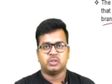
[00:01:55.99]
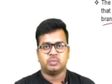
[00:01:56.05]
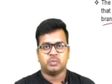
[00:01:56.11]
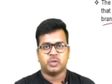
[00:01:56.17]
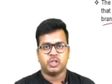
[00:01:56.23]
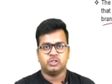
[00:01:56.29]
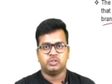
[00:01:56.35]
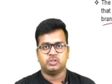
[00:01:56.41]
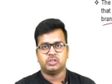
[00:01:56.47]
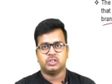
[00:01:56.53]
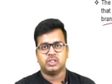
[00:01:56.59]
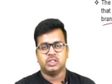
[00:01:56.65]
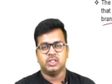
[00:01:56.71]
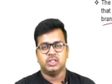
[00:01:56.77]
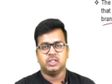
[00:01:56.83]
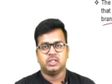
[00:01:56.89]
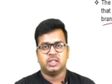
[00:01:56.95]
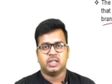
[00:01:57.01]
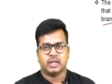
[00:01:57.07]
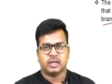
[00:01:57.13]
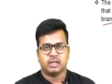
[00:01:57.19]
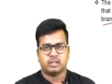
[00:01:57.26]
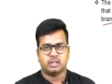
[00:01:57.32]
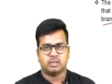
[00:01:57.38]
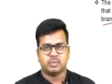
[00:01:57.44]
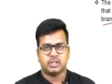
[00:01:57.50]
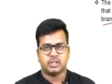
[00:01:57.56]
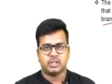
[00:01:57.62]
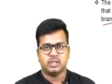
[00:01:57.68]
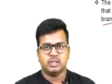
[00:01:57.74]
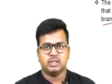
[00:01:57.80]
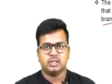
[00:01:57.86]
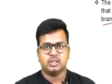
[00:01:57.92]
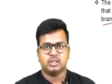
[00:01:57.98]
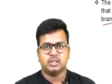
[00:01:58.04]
by using the another method.